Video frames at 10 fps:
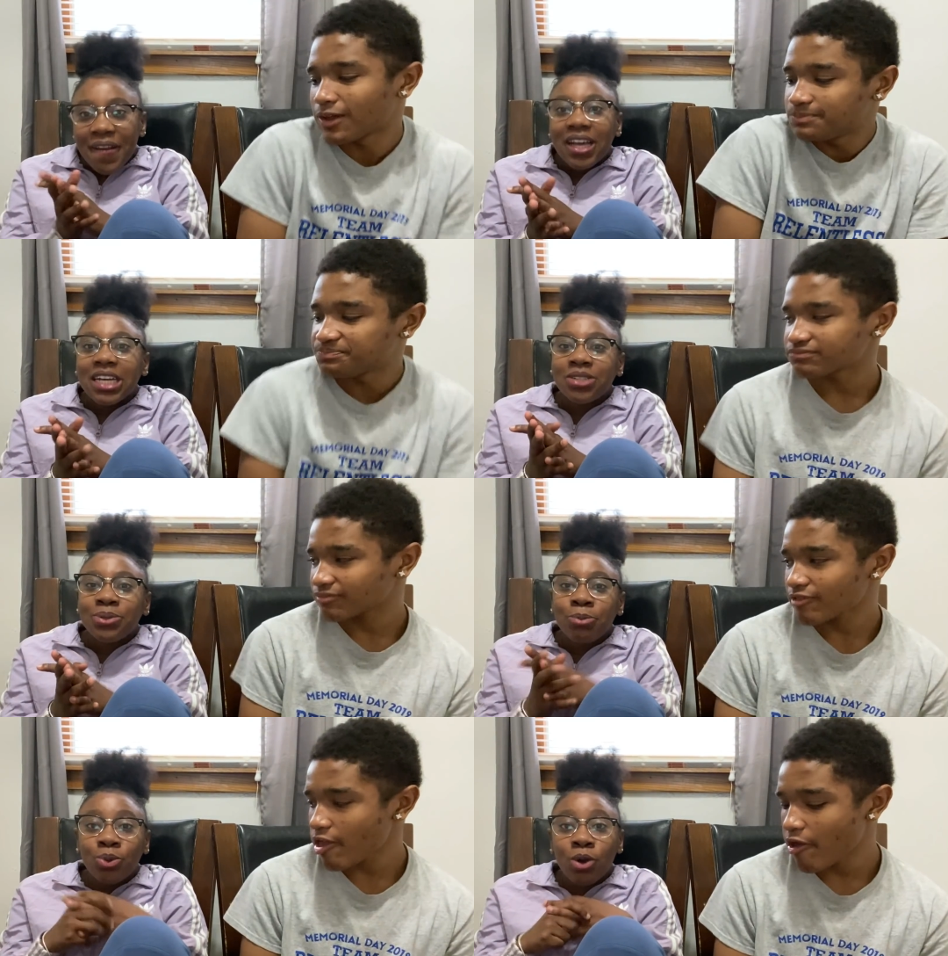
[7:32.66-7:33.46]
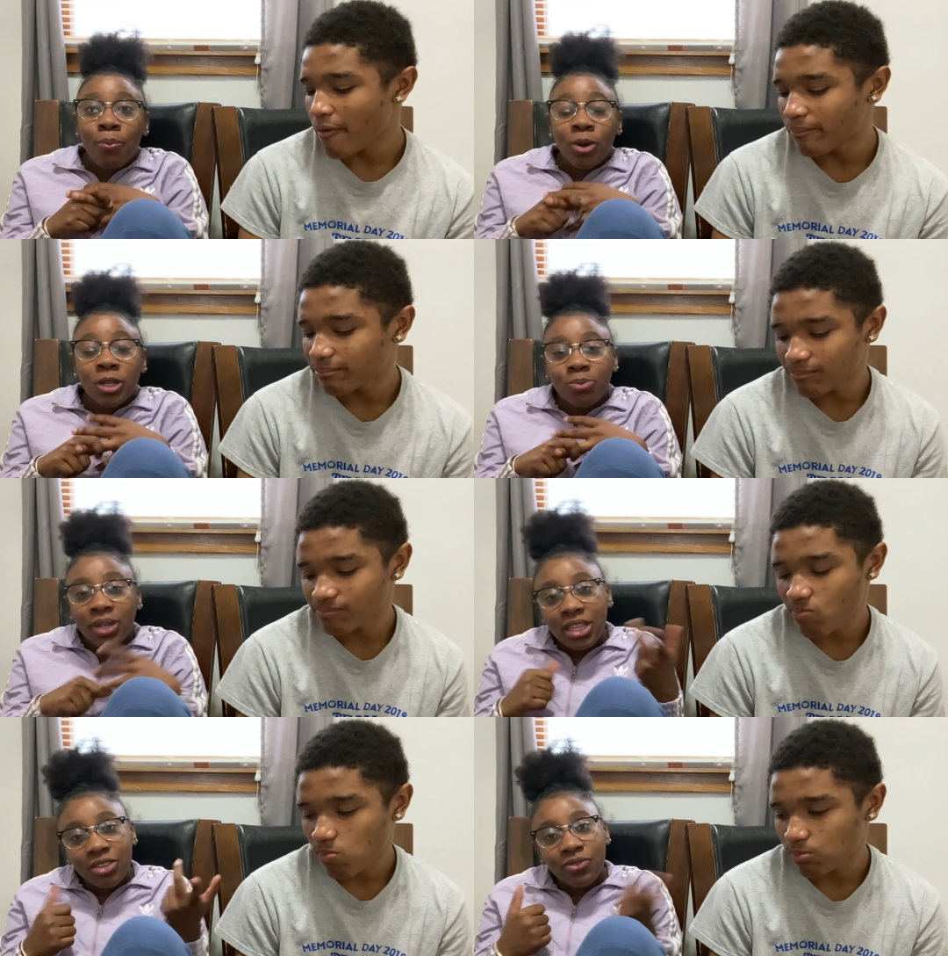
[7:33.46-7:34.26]
Speaker 1: cause we blew up on the
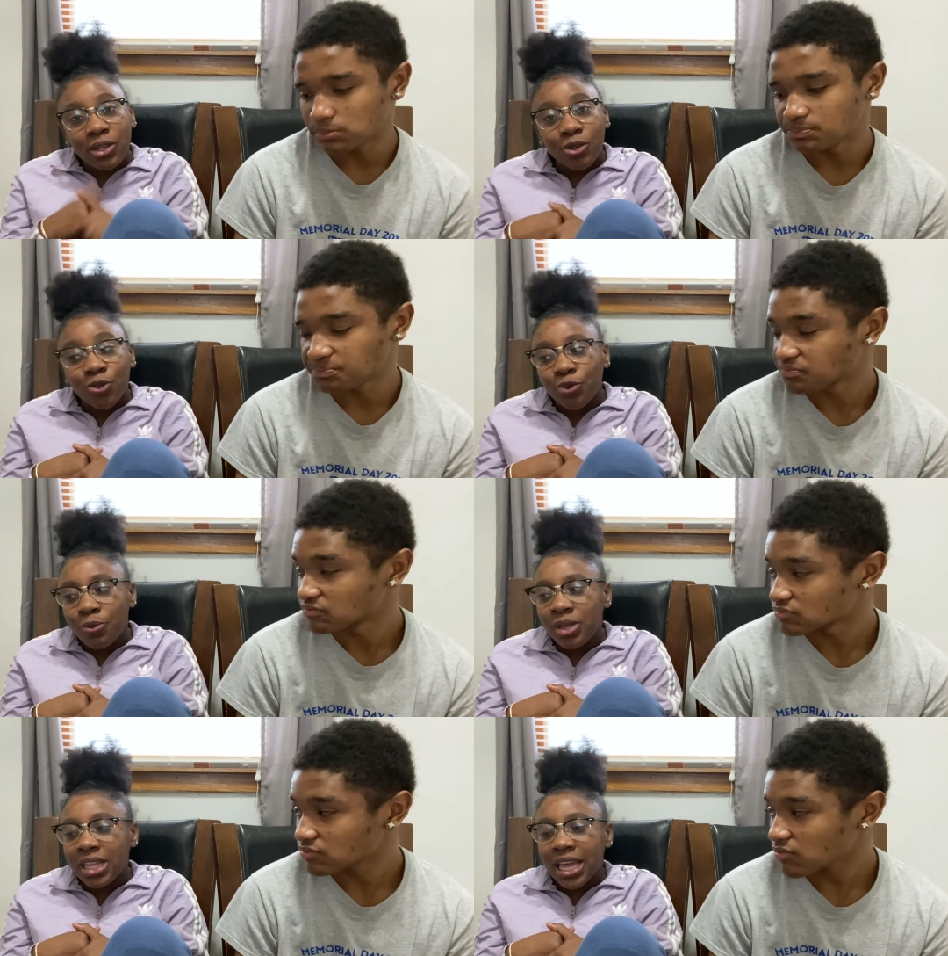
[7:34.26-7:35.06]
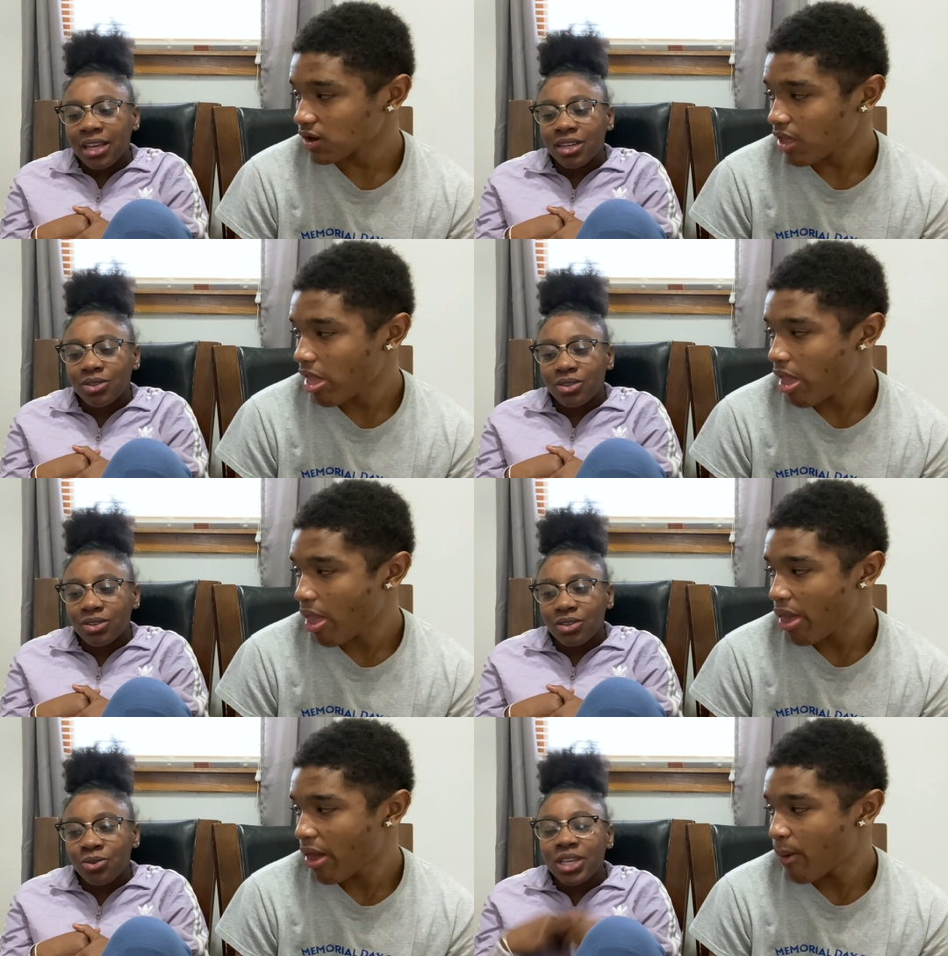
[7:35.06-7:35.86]
playlist videos. For me, like
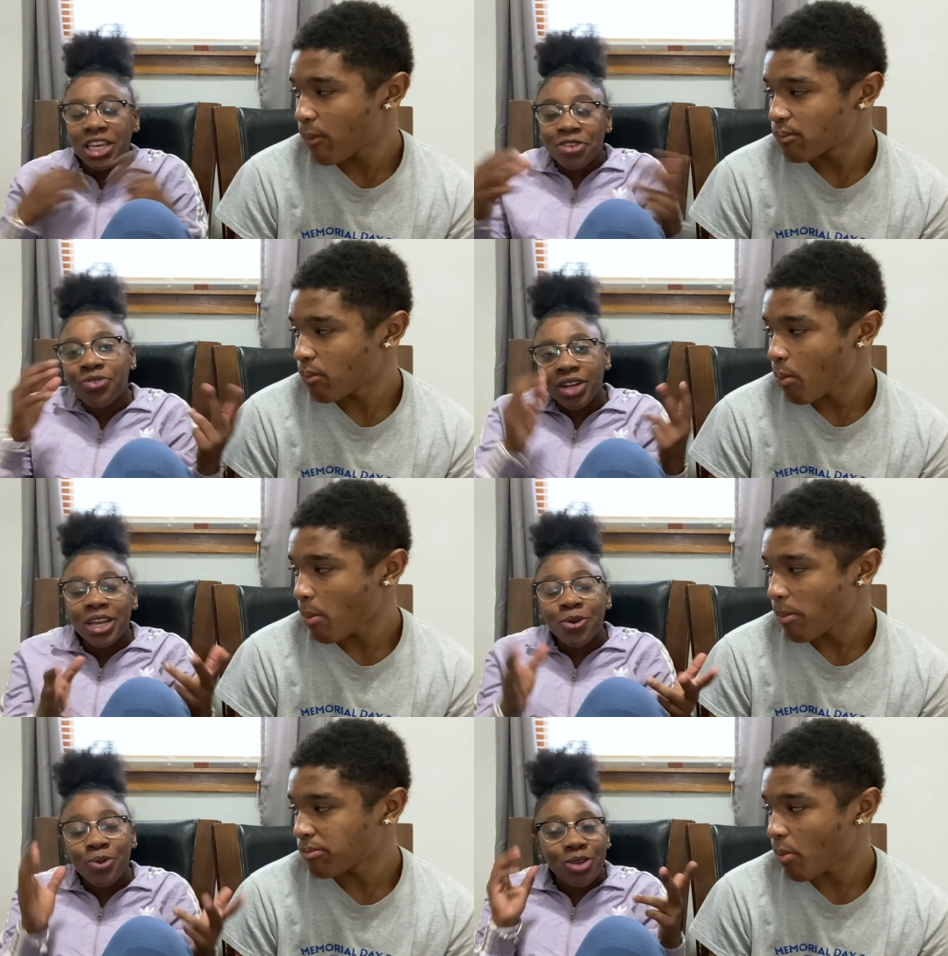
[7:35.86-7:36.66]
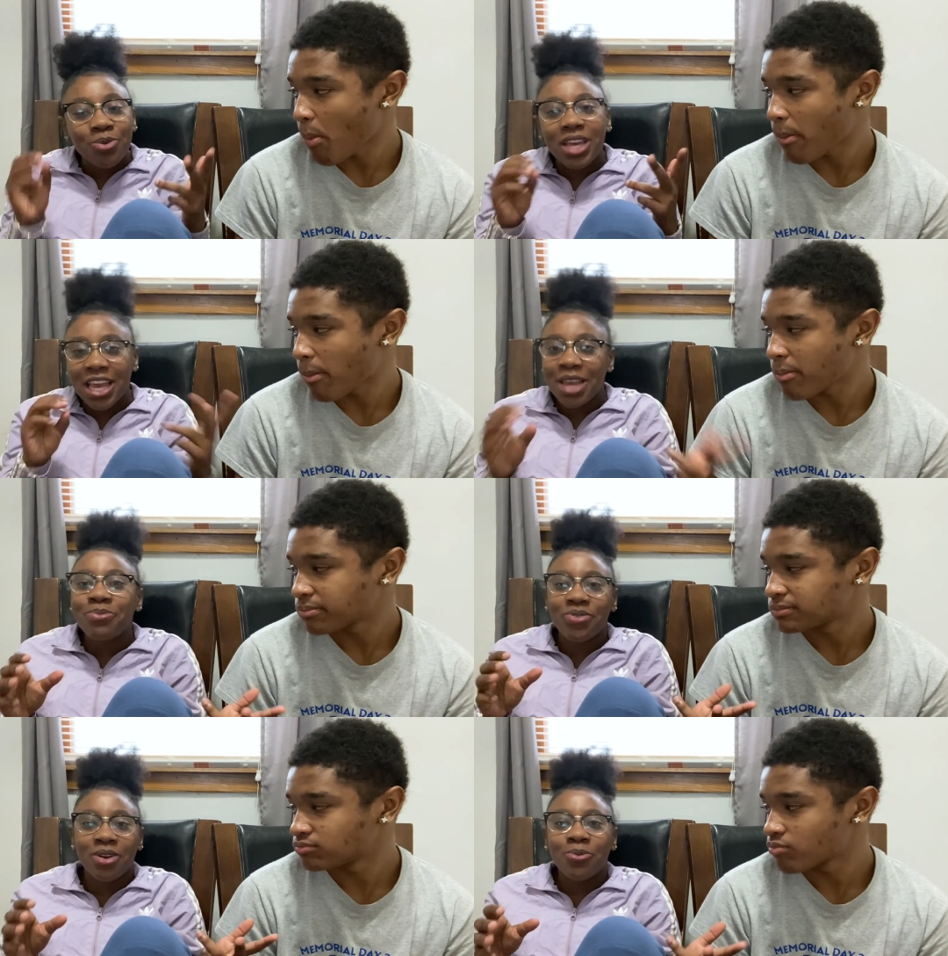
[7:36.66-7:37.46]
you can't forget where you came
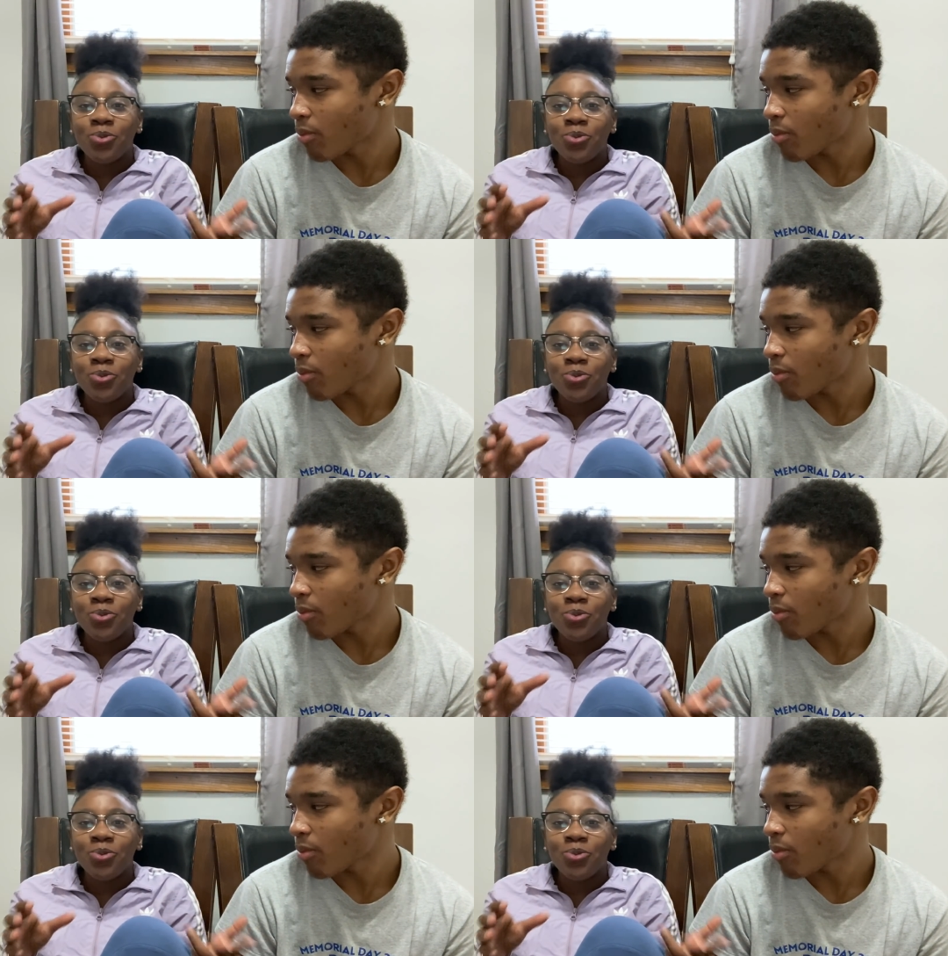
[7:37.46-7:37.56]
from.